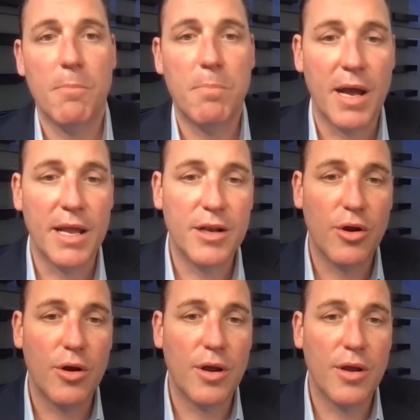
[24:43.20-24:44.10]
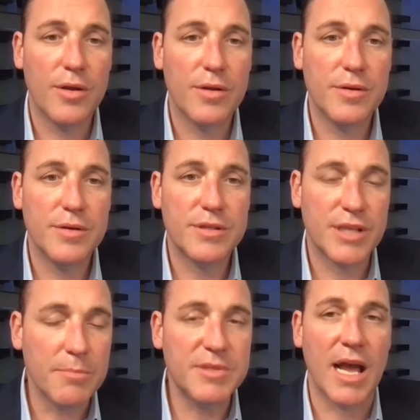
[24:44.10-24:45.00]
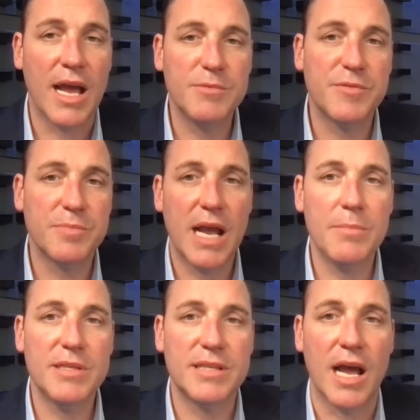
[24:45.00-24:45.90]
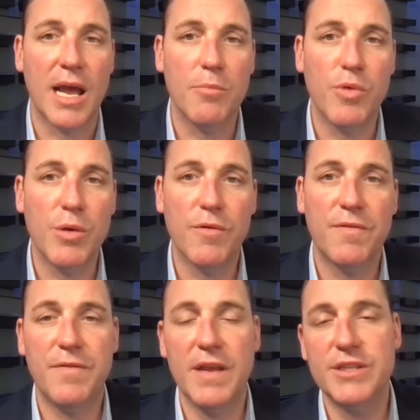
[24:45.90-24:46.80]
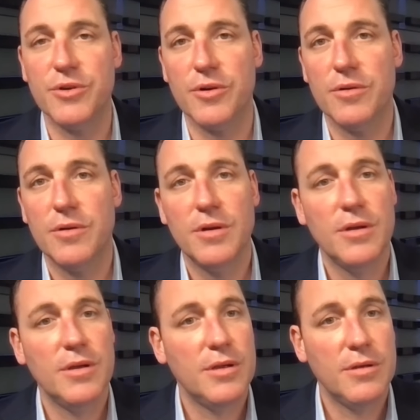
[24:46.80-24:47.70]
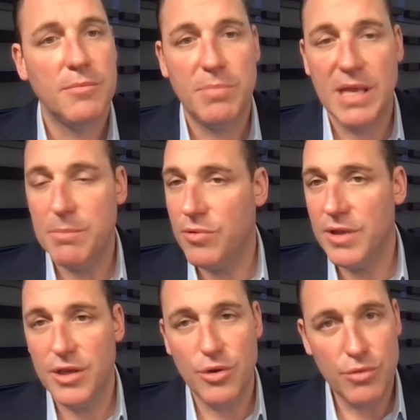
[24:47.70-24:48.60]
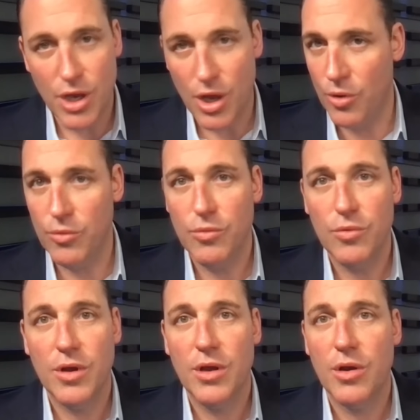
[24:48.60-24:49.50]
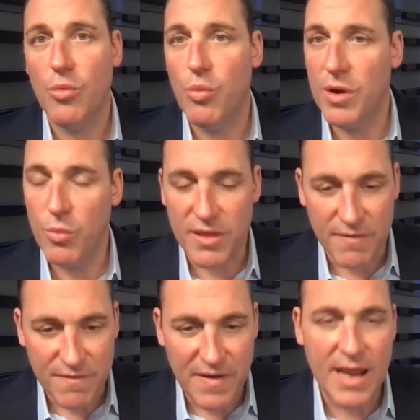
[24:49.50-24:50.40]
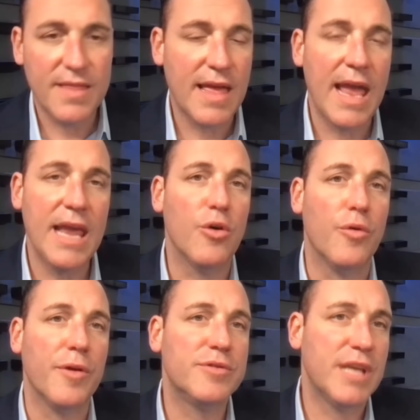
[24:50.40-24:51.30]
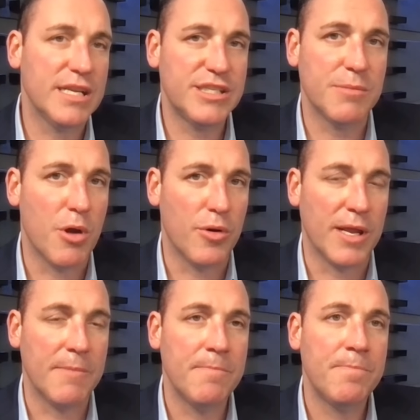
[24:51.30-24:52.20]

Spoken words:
But sometimes, from time to time, we will feature people that with a faith angle, their testimony.